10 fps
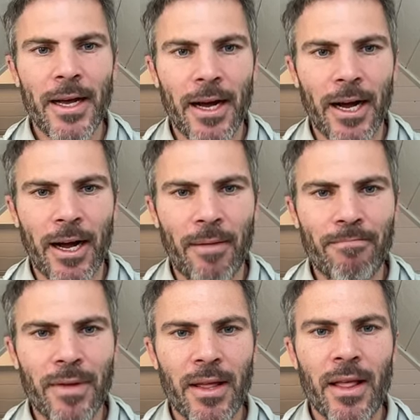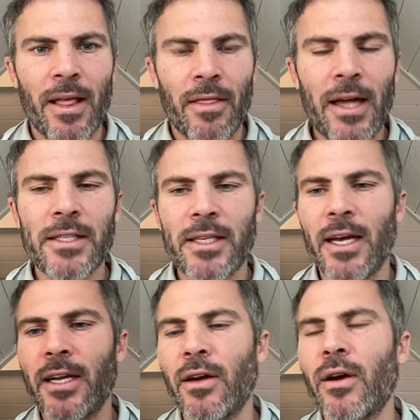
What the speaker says: That said,